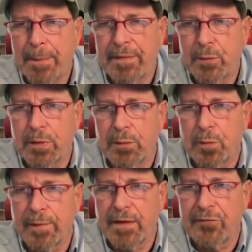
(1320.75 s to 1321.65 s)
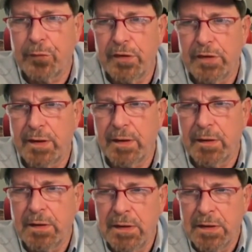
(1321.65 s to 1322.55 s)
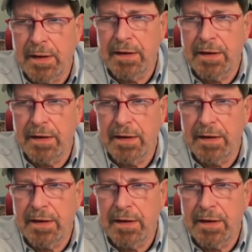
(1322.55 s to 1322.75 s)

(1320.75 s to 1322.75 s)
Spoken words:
I think we can run that for you again and kind of